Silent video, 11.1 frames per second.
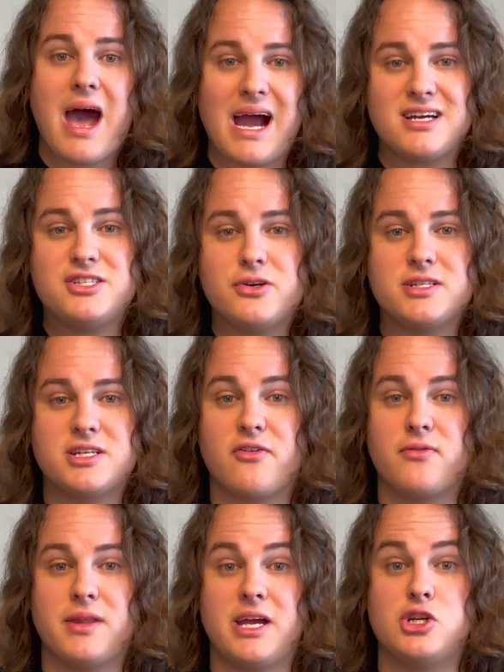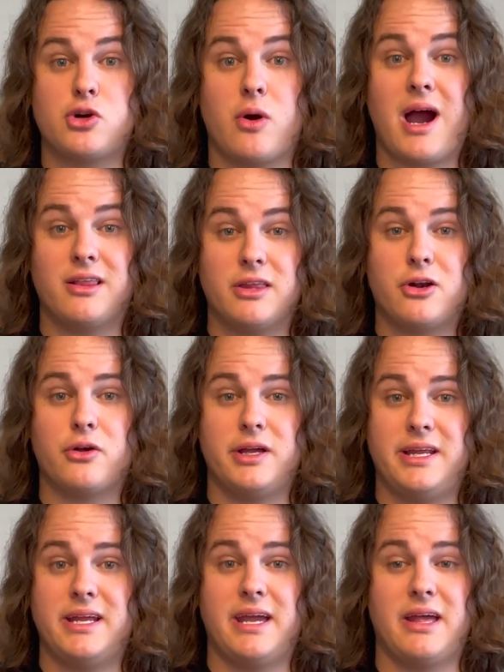As you can tell from the intro, I literally
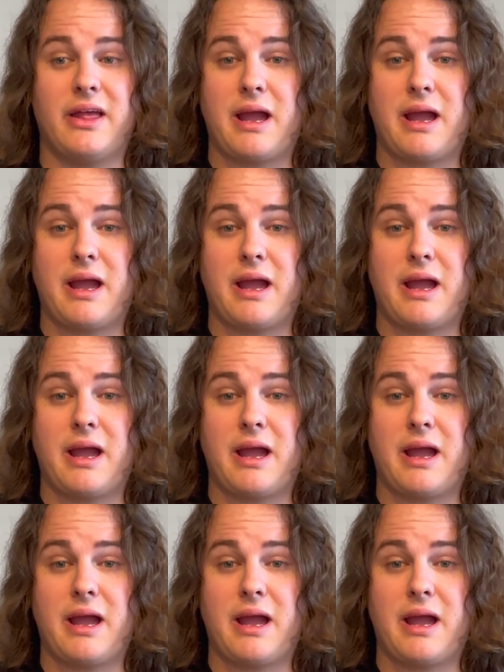did get like